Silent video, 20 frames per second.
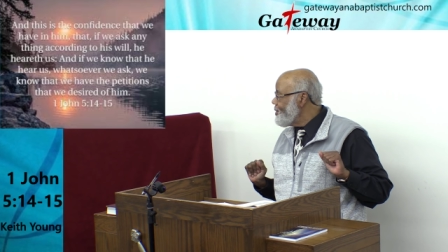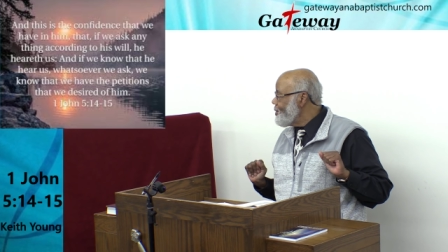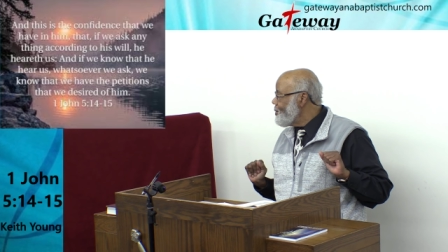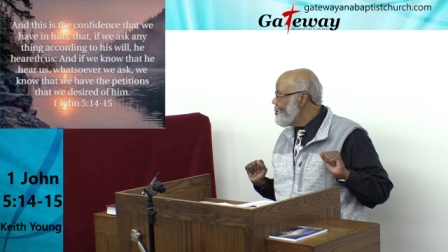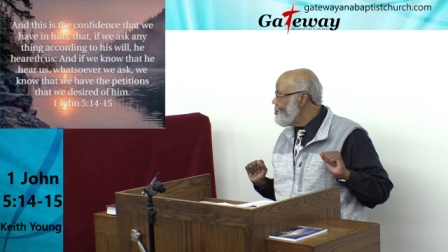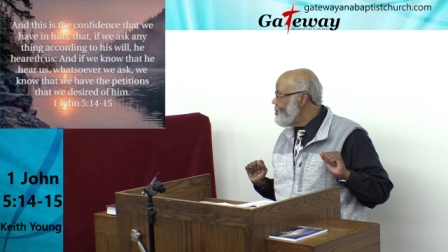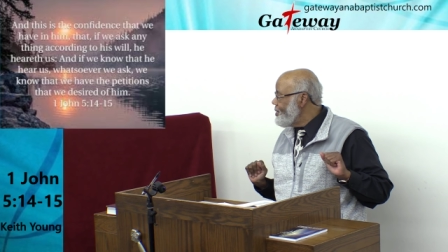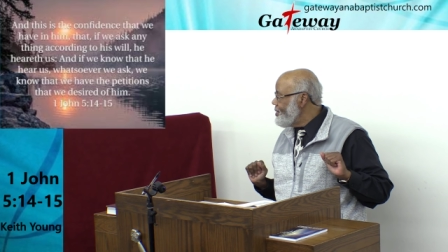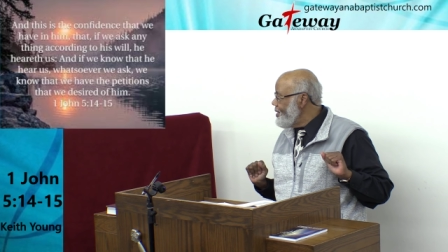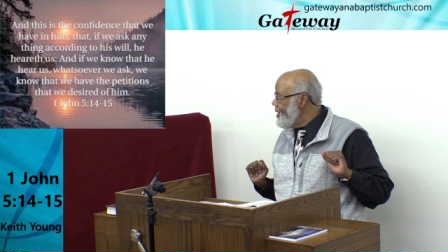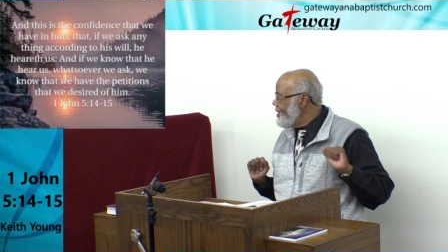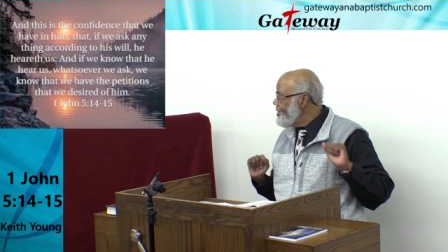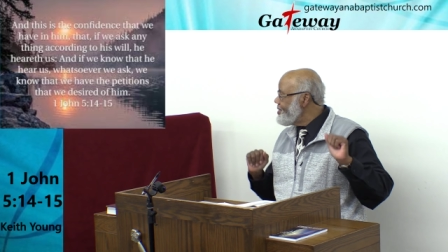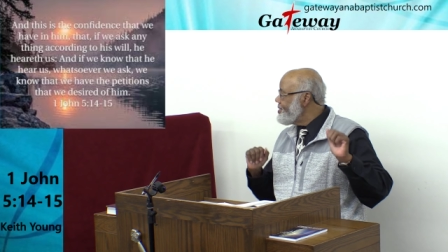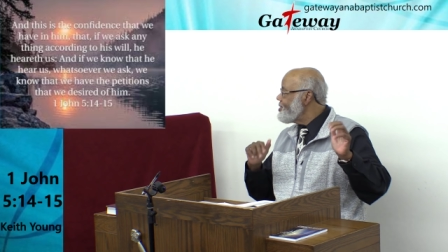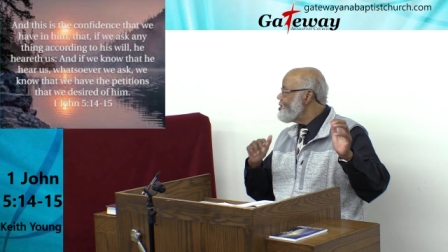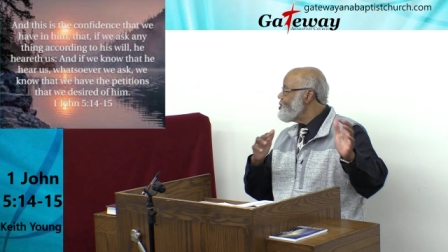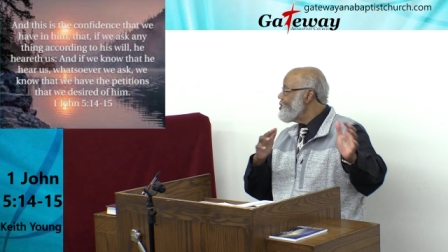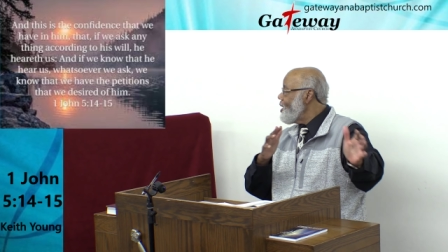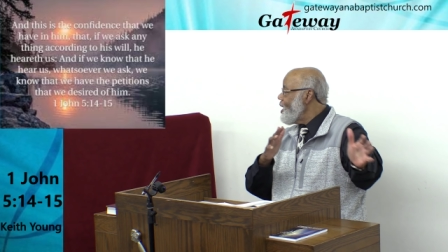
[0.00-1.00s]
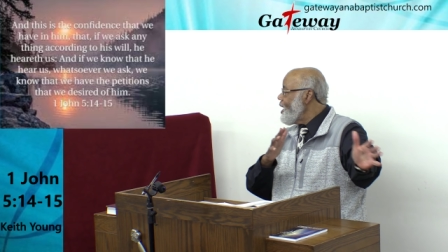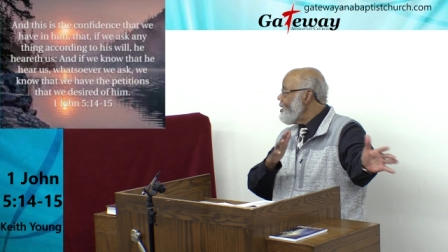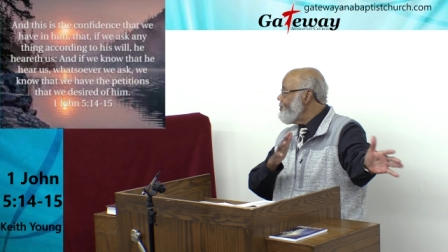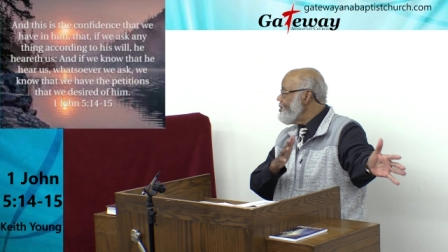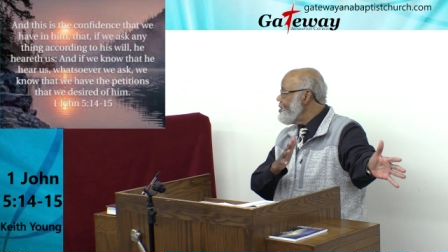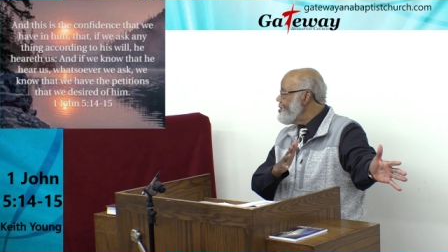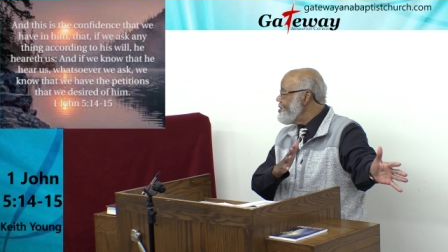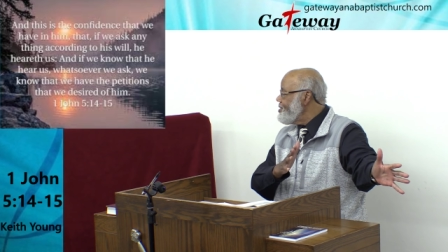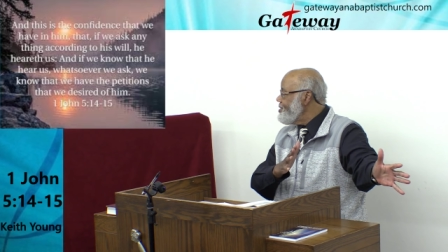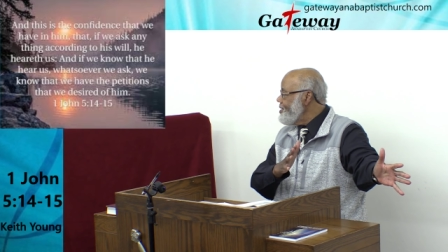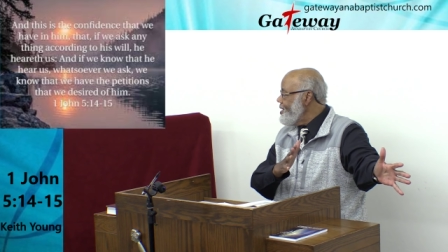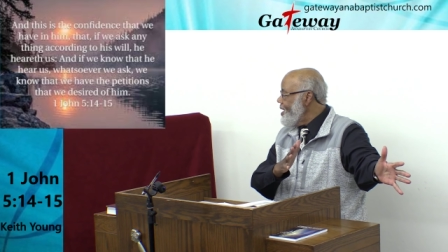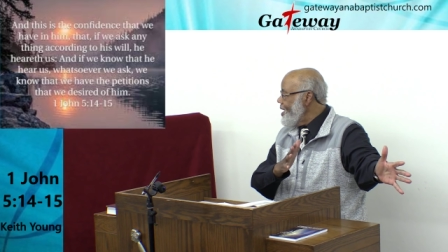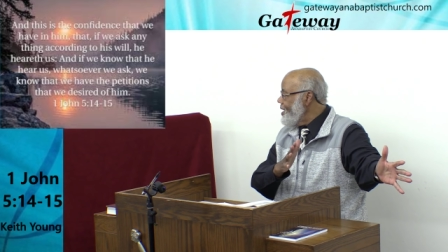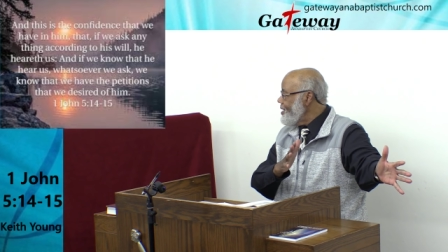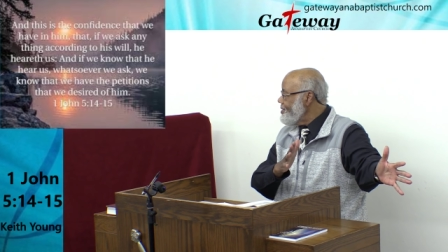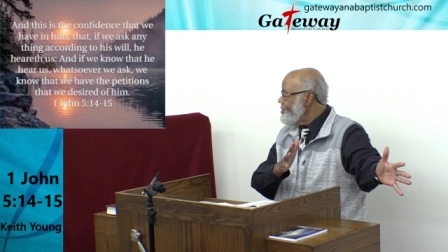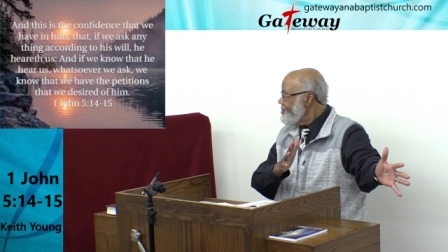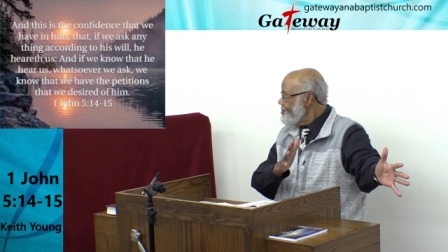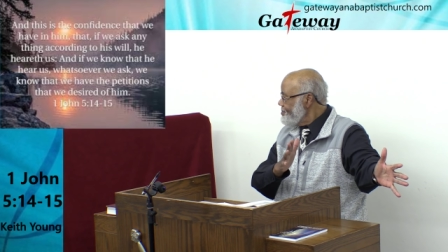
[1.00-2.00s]
Yeah. But yet to save his
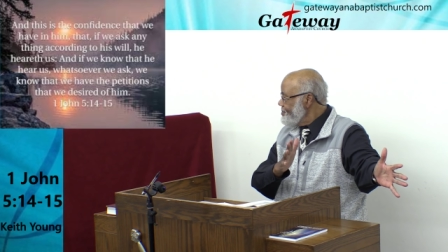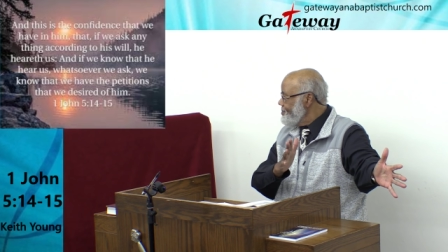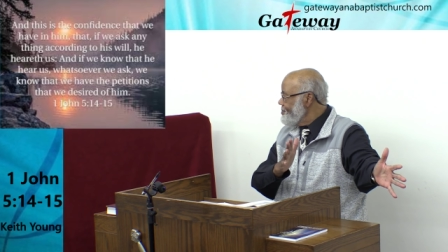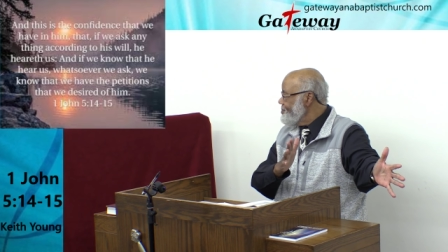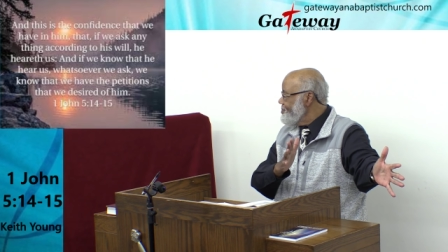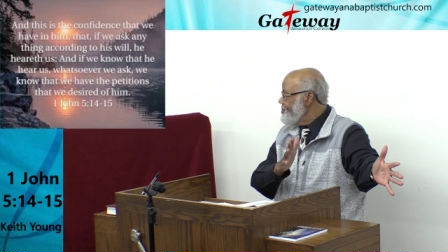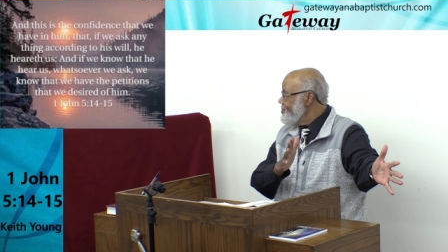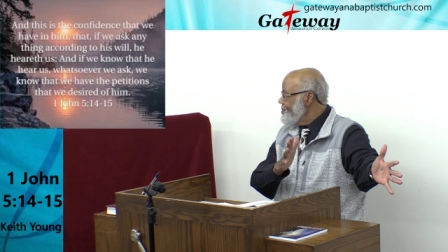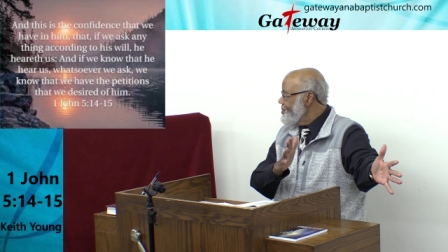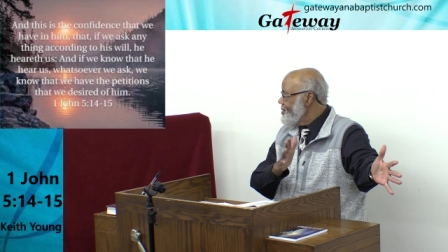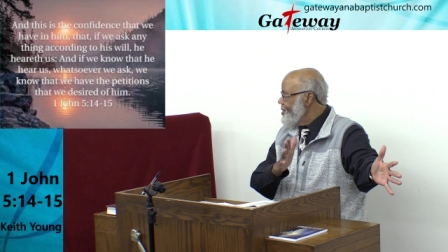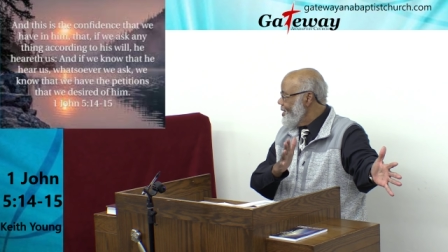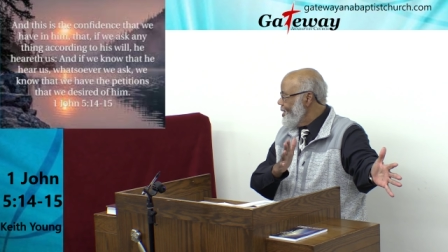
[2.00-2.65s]
neck, yeah.